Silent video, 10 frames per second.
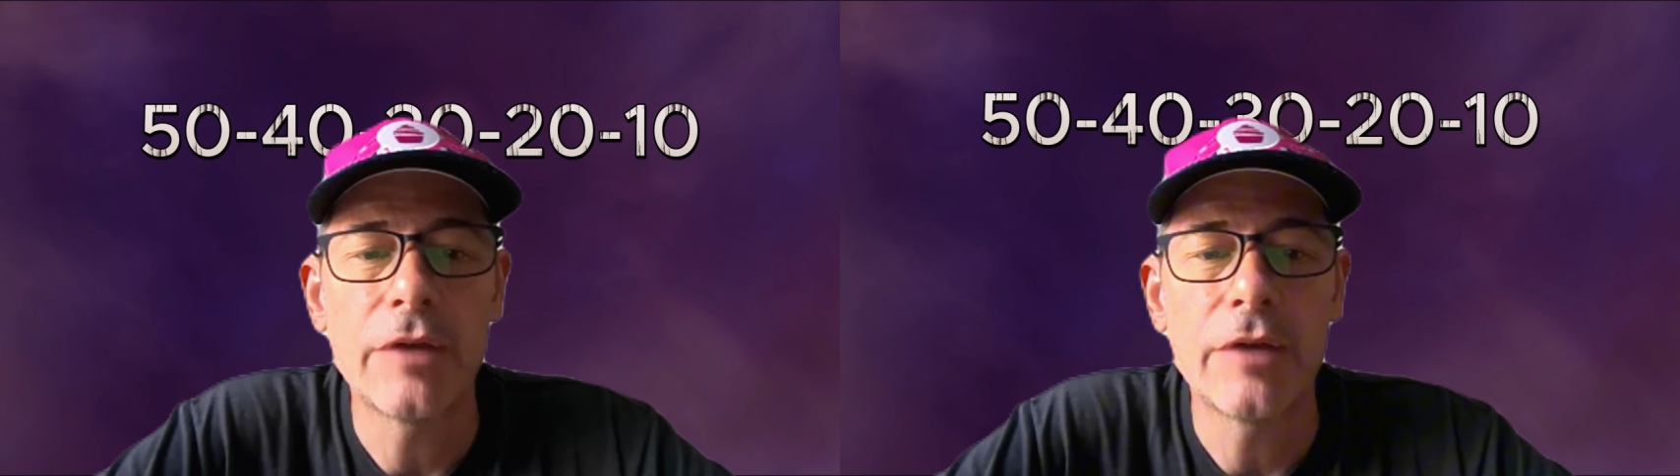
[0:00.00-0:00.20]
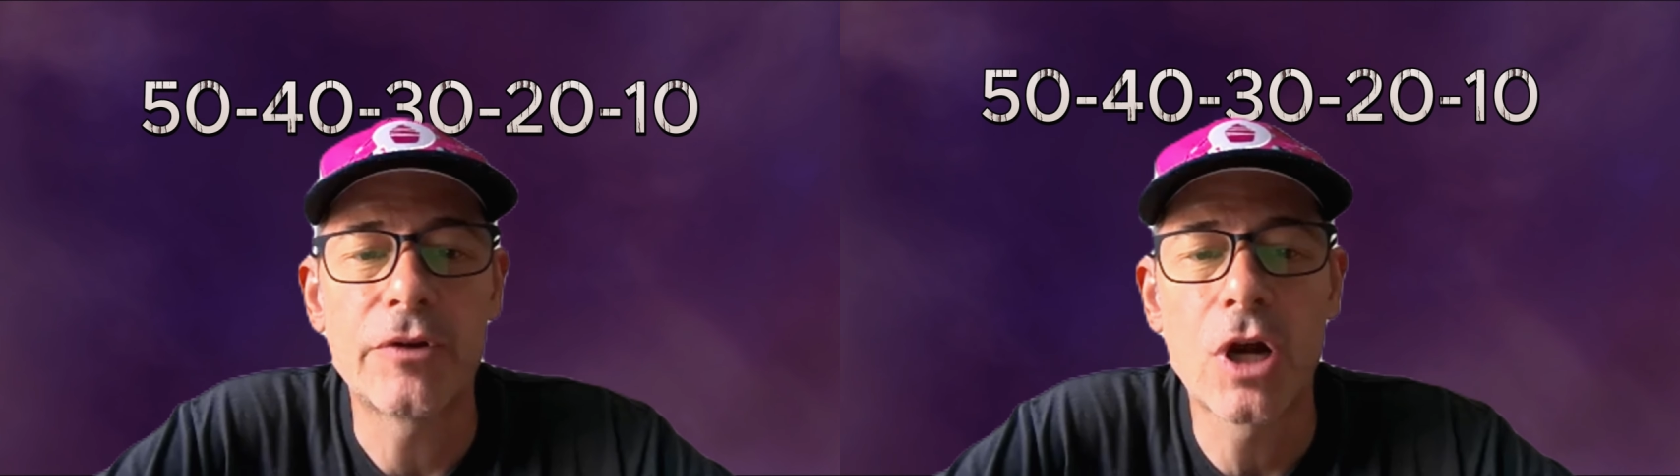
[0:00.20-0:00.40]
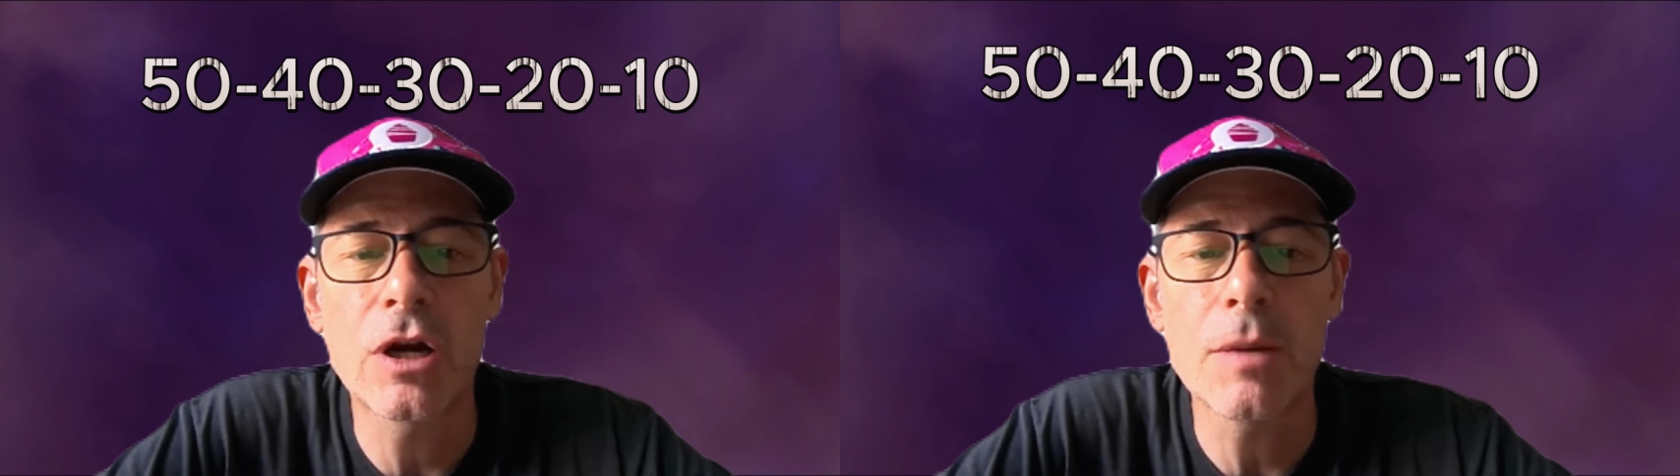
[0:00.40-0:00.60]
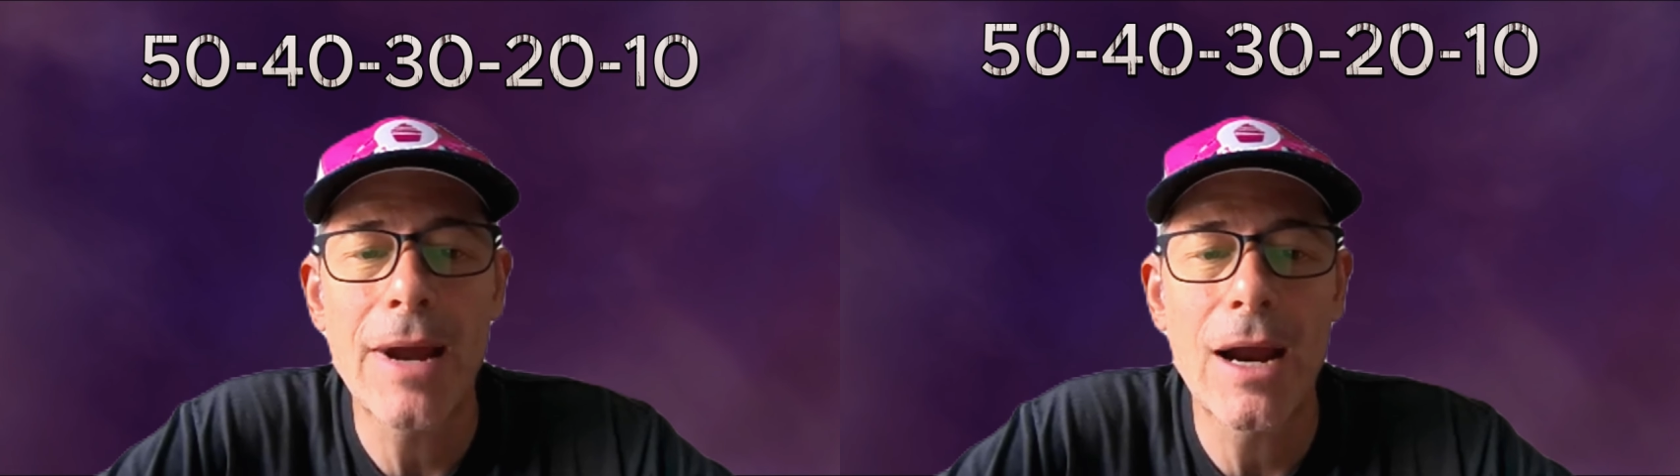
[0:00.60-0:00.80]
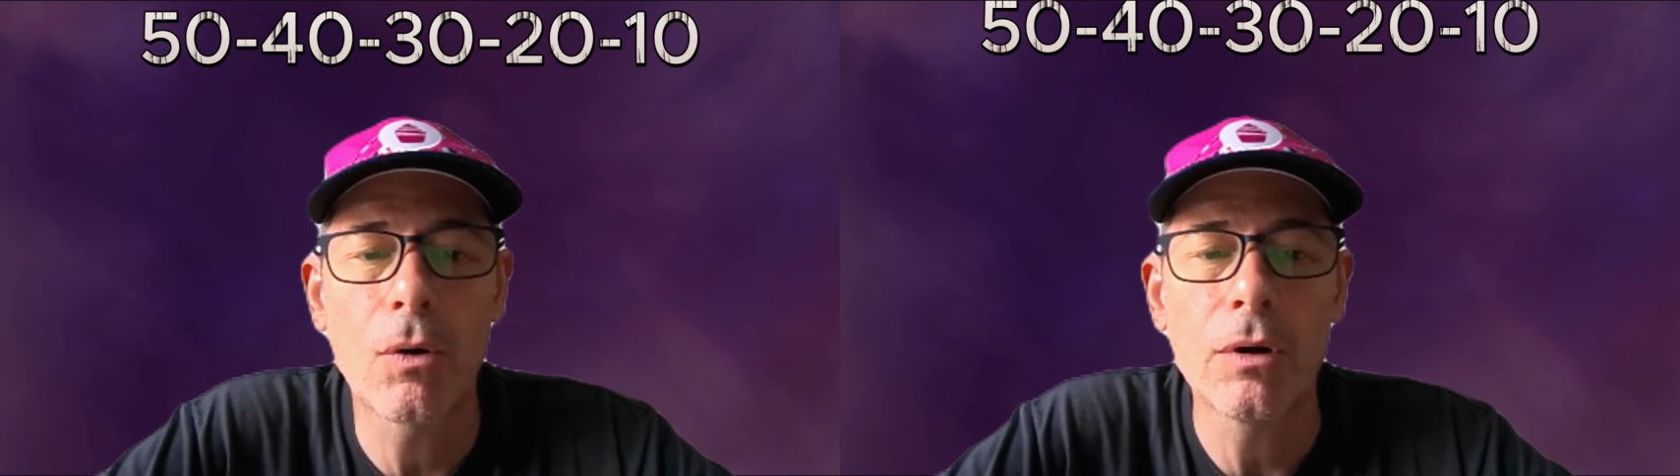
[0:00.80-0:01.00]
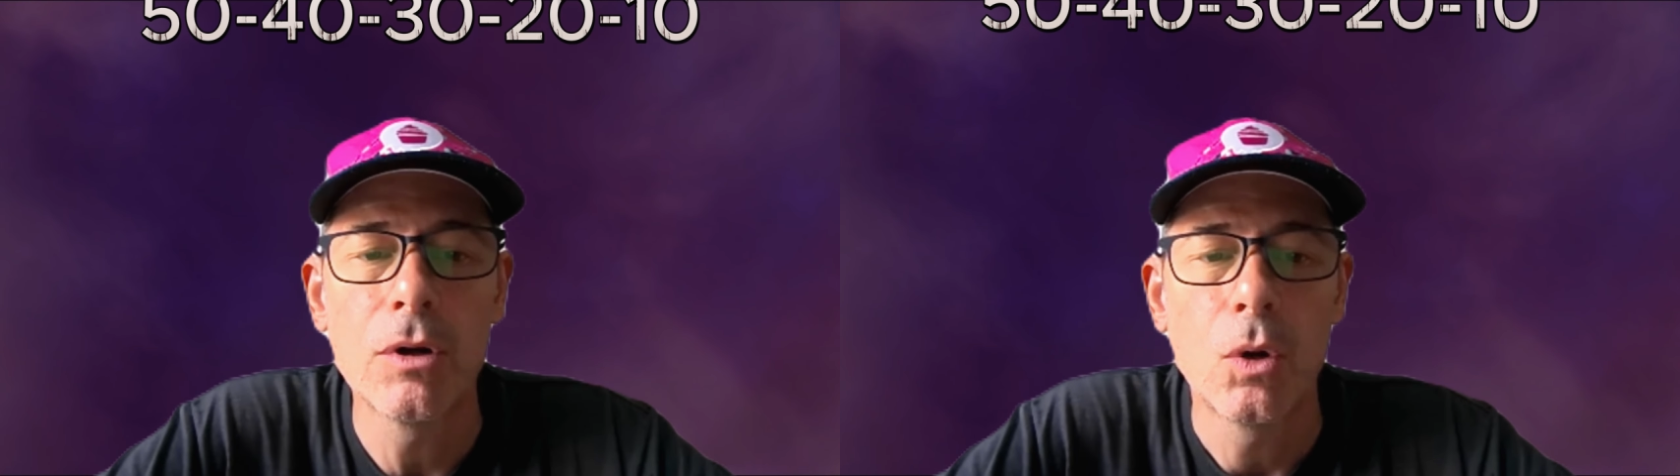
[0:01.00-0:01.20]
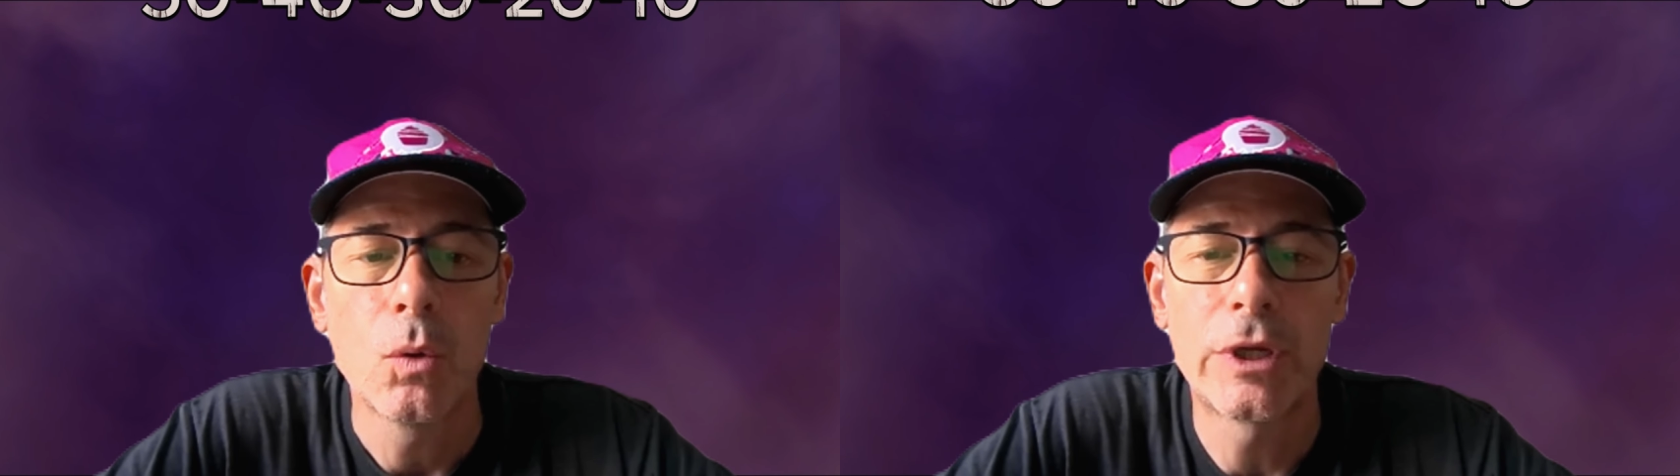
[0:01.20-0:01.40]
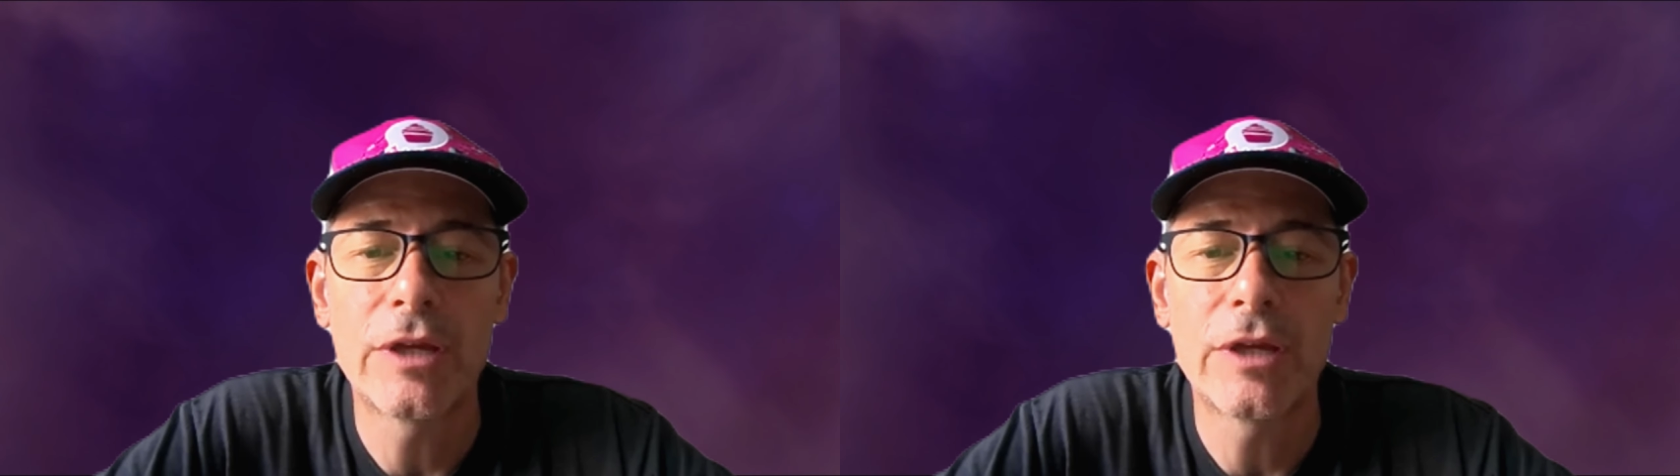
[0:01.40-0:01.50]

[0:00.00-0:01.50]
If your target power will